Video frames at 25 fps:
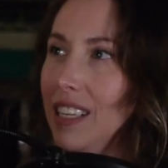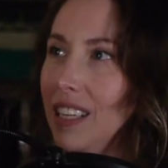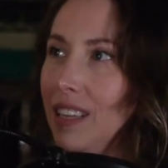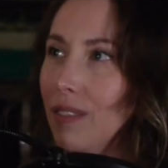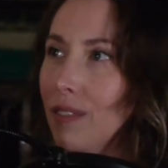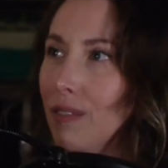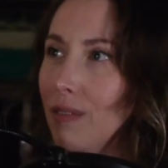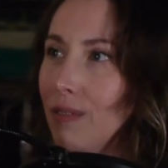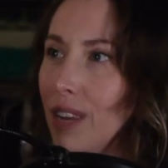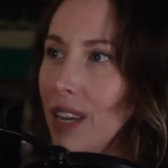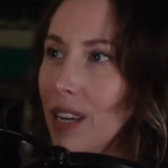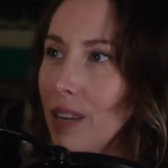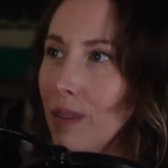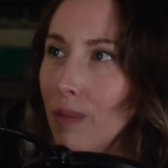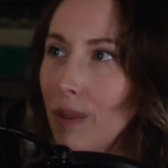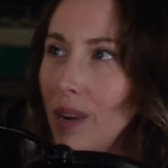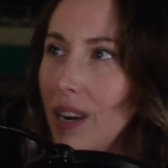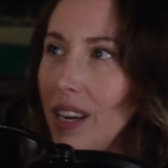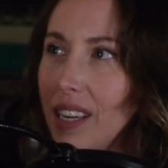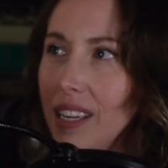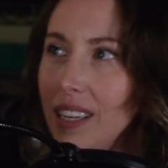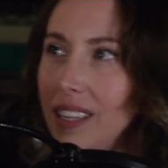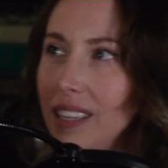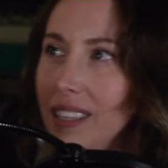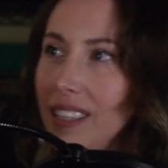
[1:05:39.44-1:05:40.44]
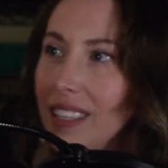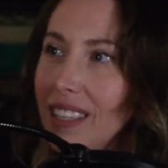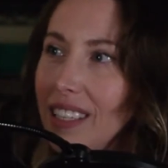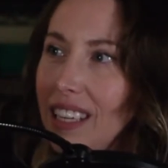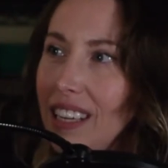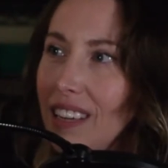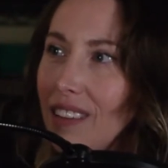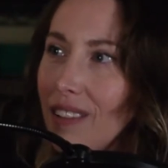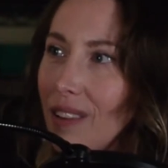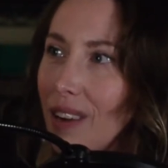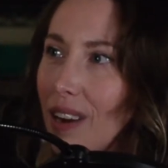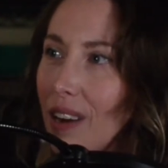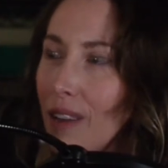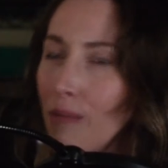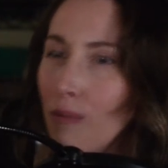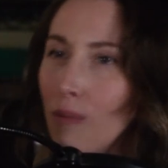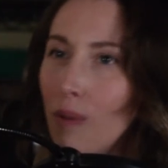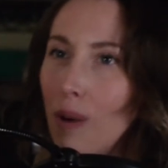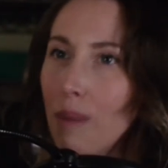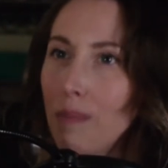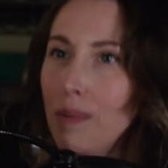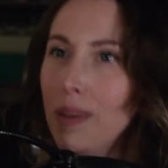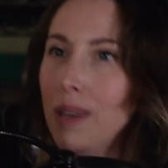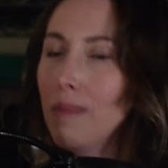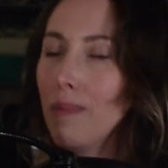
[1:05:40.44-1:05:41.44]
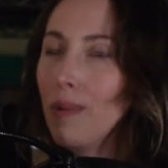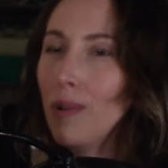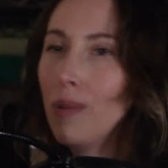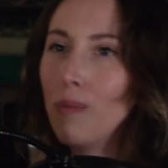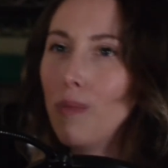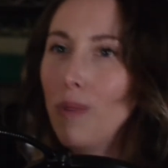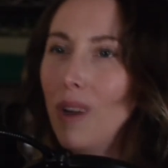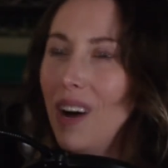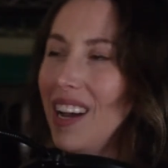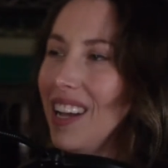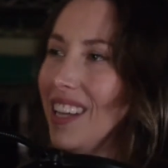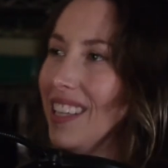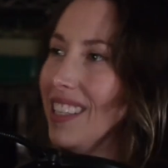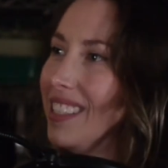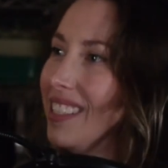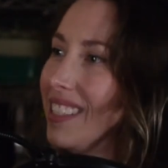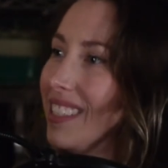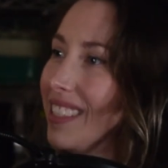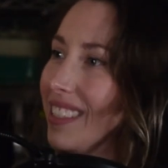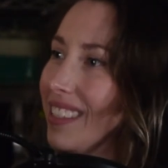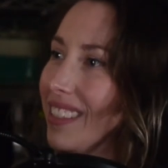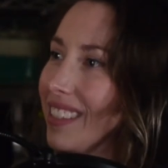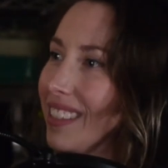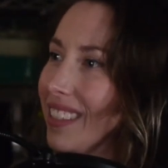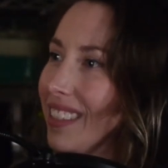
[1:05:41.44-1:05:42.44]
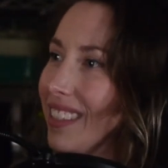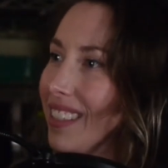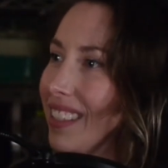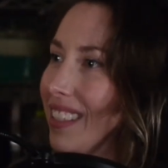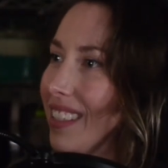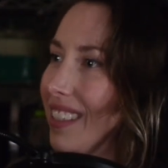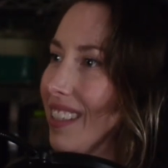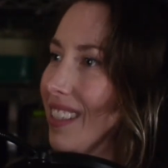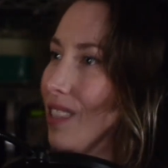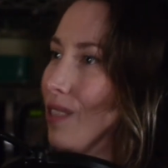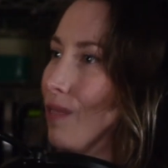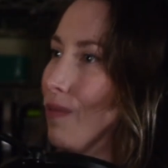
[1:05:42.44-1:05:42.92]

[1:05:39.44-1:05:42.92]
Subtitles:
even Vanna White, of what people want. This